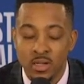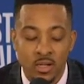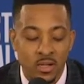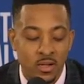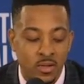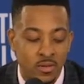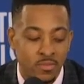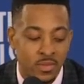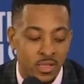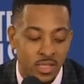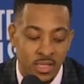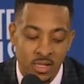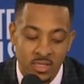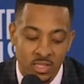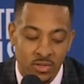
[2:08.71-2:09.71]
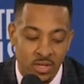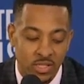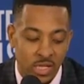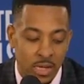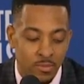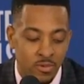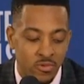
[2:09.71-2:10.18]
Um, Clay does a great
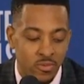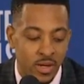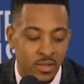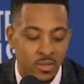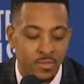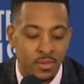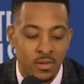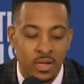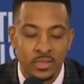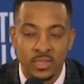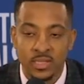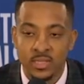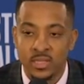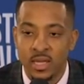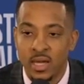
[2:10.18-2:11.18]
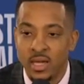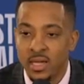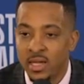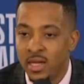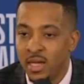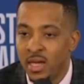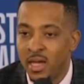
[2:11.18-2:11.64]
job moving without the ball. I think that,
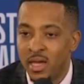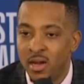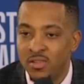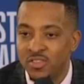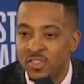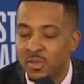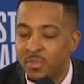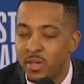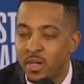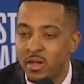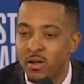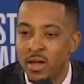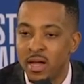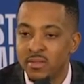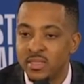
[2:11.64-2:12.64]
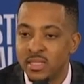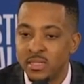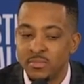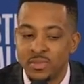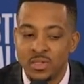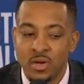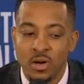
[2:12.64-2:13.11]
you know, just depending on how
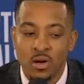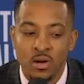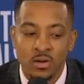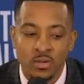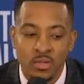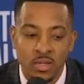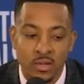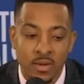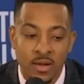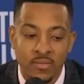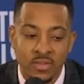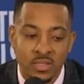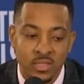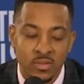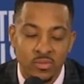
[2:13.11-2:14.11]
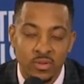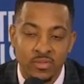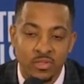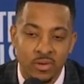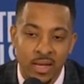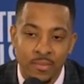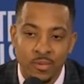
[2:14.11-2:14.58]
teams guard them, obviously we've
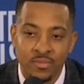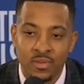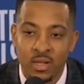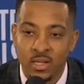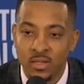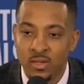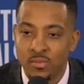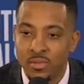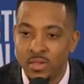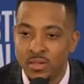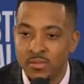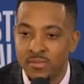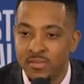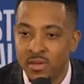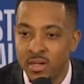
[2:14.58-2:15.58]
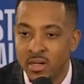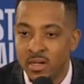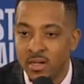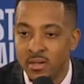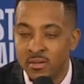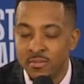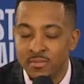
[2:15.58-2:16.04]
tried, we've done a little bit of,
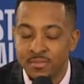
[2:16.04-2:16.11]
uh,